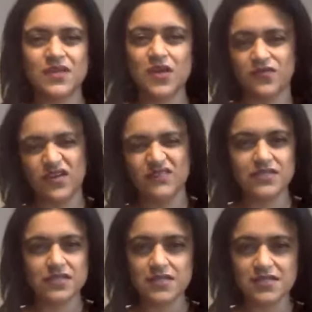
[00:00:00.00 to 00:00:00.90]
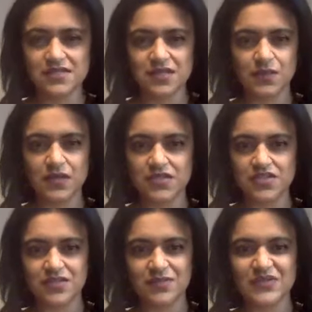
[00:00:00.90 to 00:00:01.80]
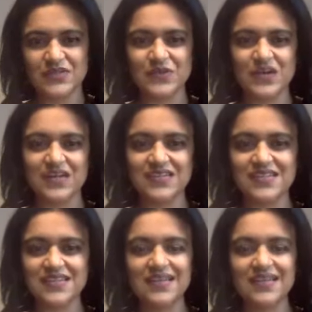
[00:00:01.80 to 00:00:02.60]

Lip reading: we overemphasize it so much in the modern world.